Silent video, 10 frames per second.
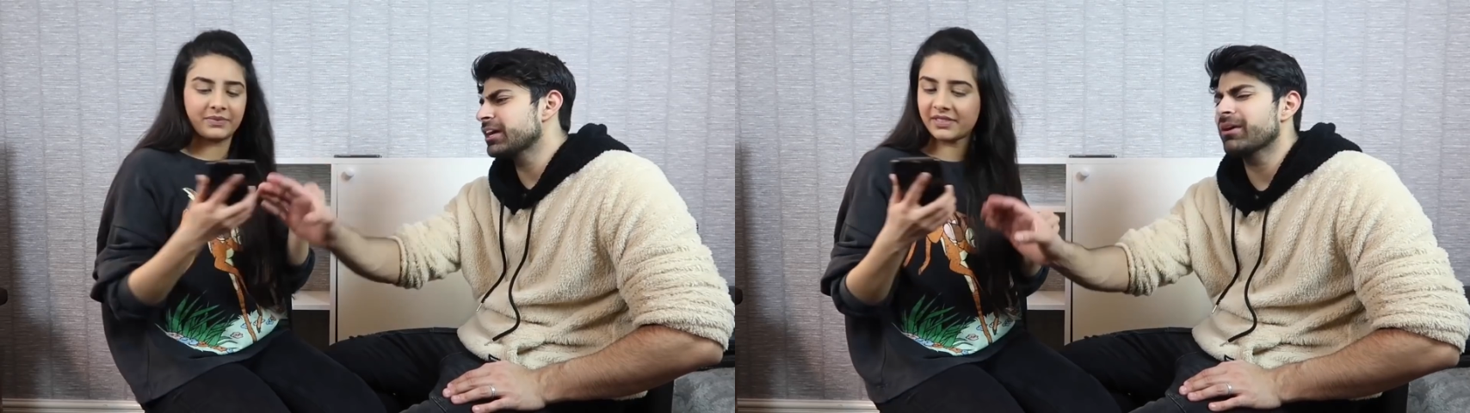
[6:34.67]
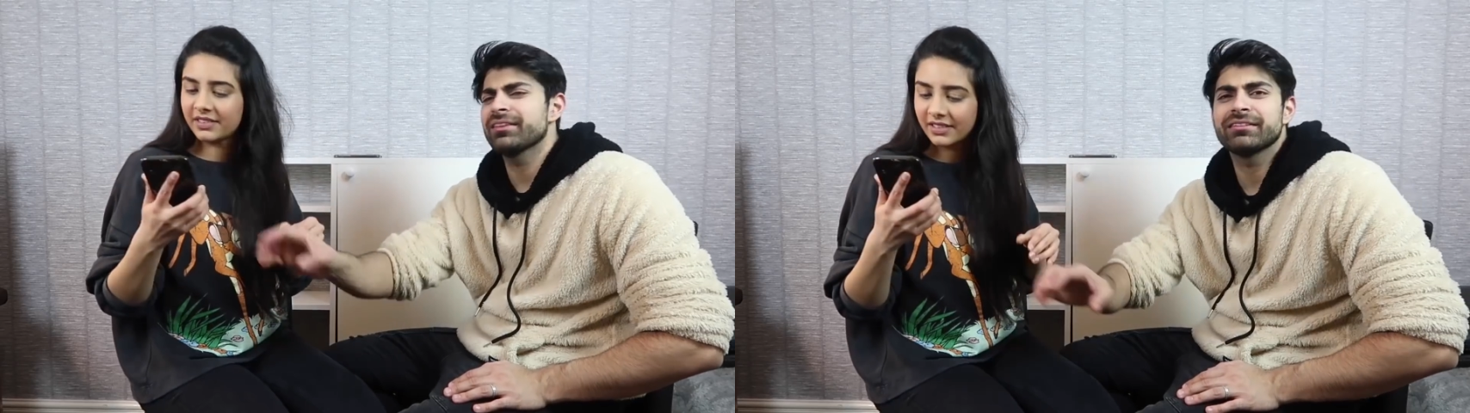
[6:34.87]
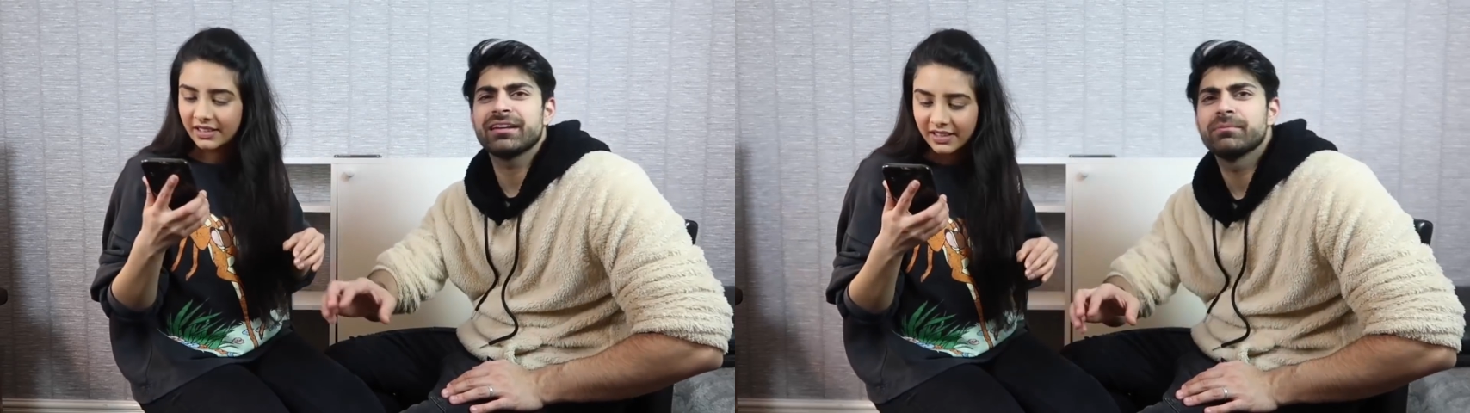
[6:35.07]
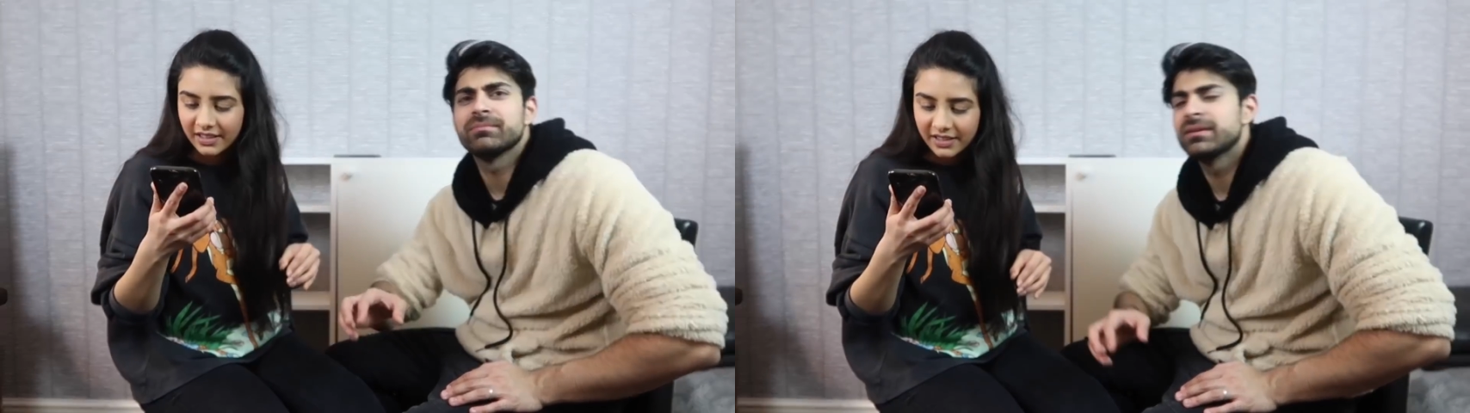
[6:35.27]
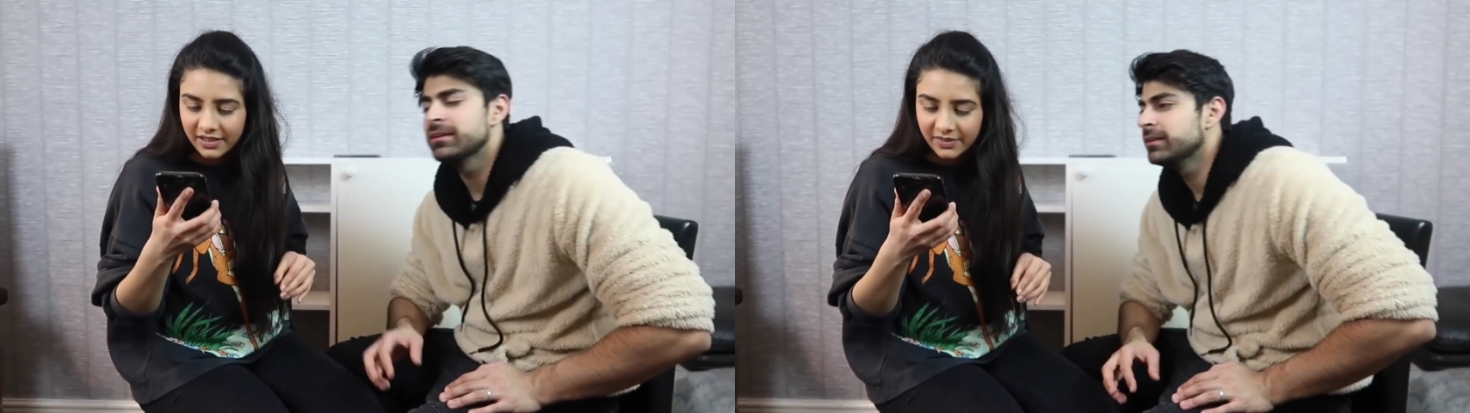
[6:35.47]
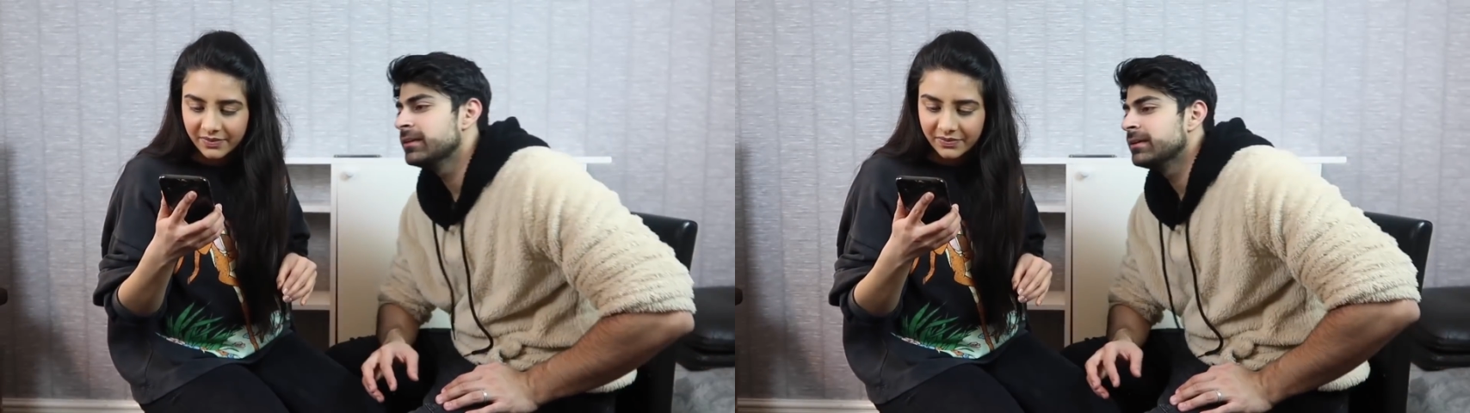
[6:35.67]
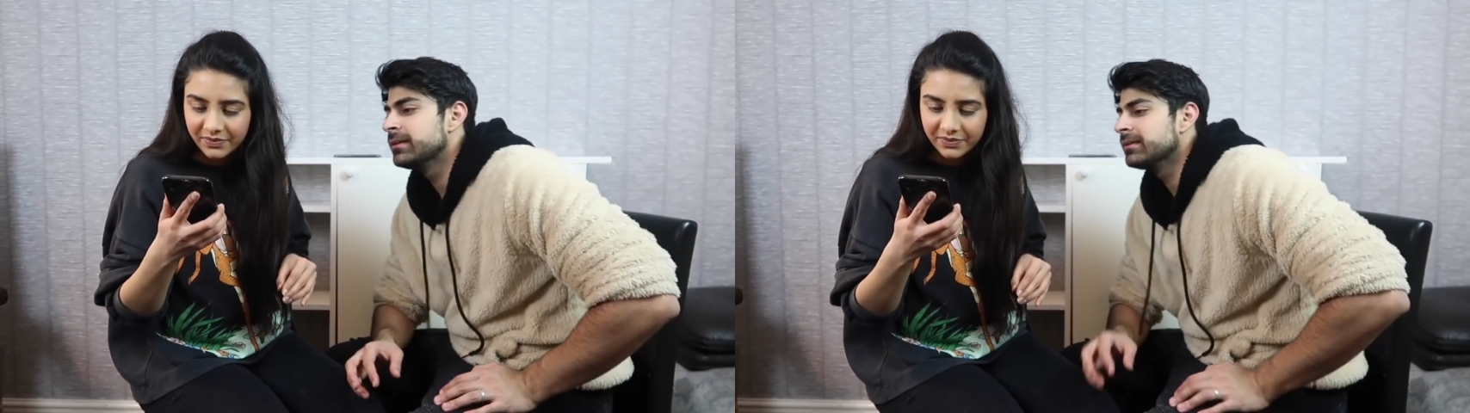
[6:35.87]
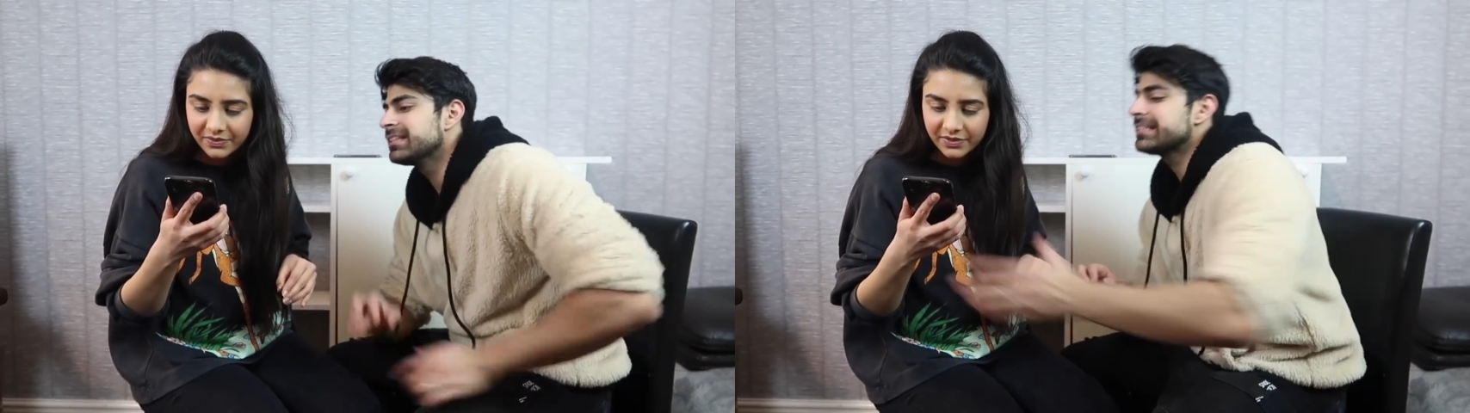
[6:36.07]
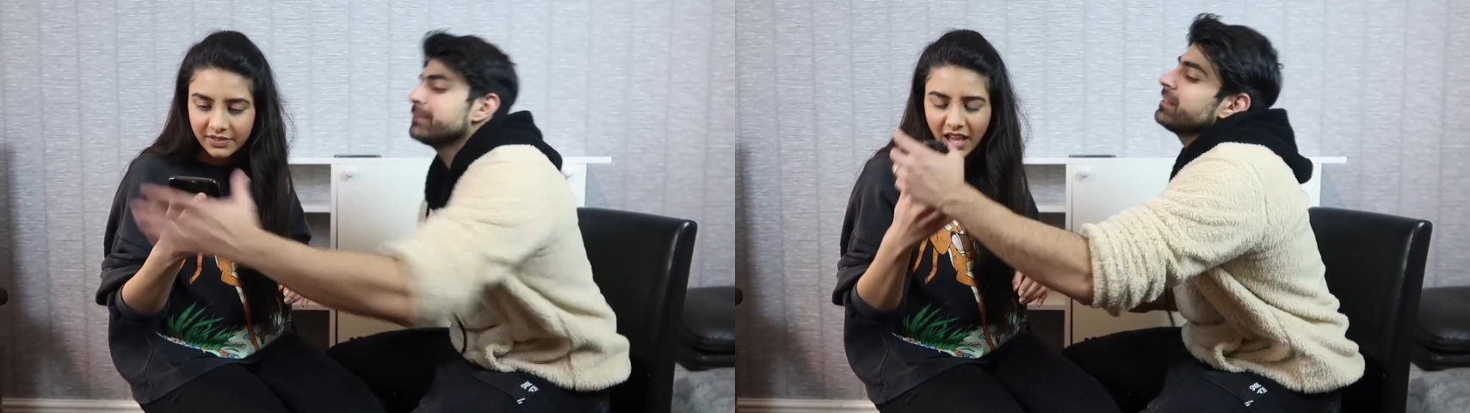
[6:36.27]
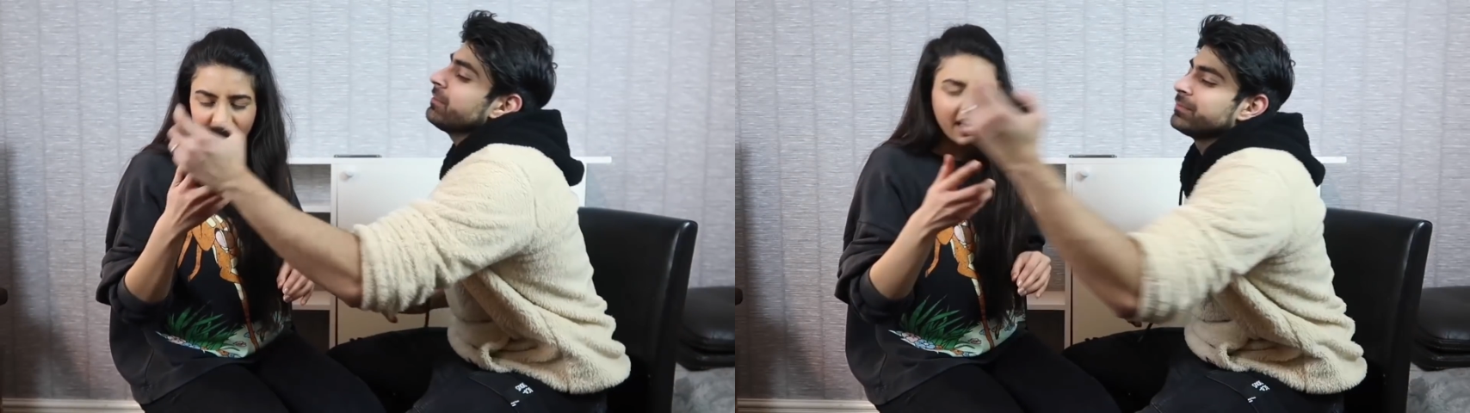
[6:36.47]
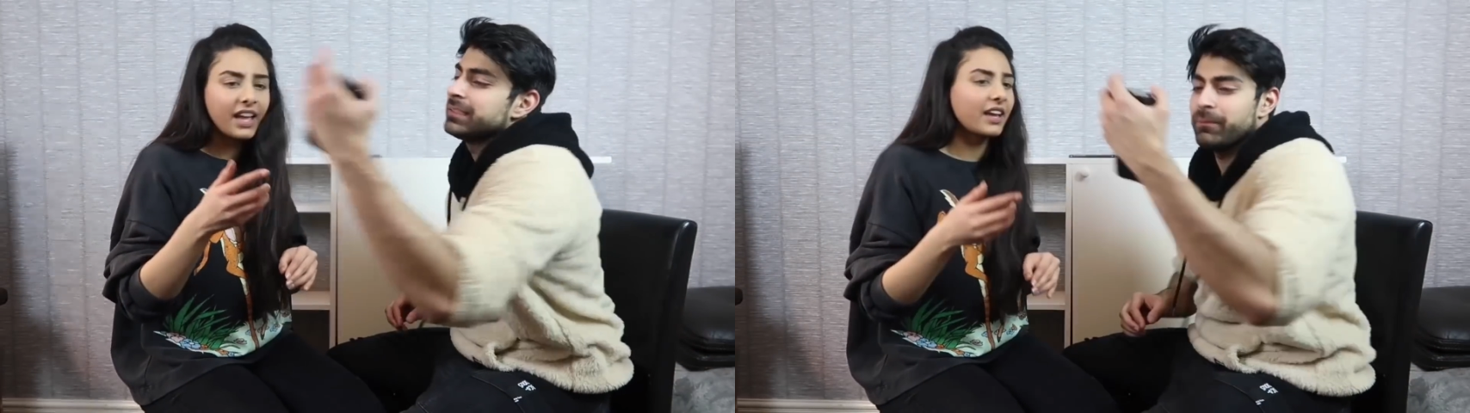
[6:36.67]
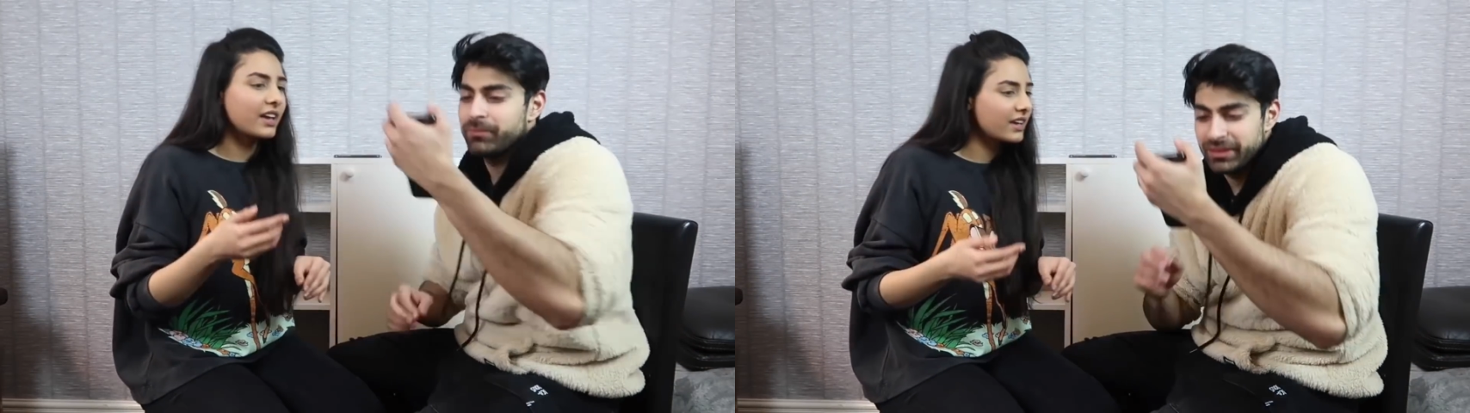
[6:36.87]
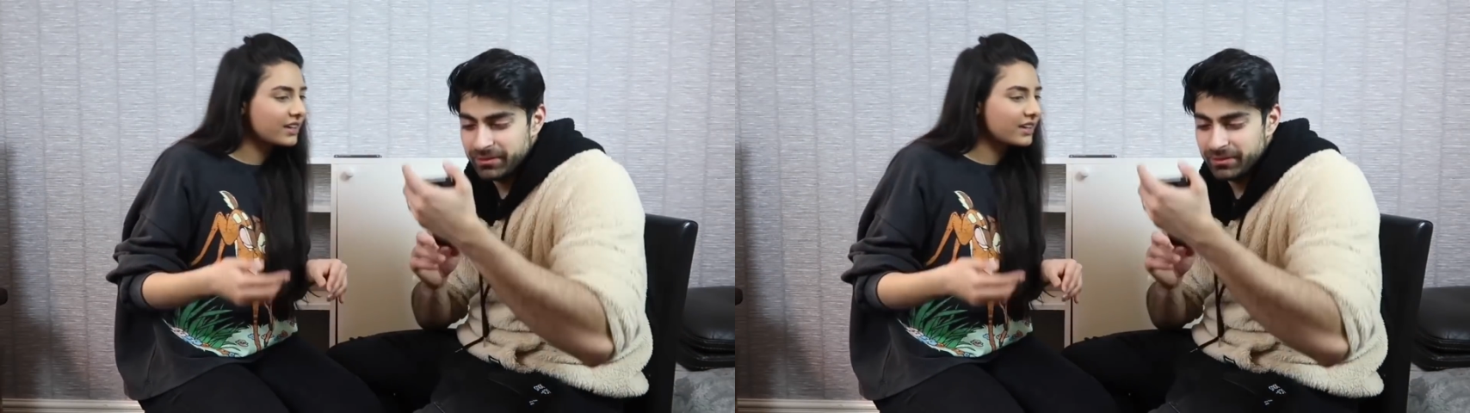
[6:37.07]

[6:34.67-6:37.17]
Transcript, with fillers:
Speaker 1: did you get right that time? Just give me the uh. damn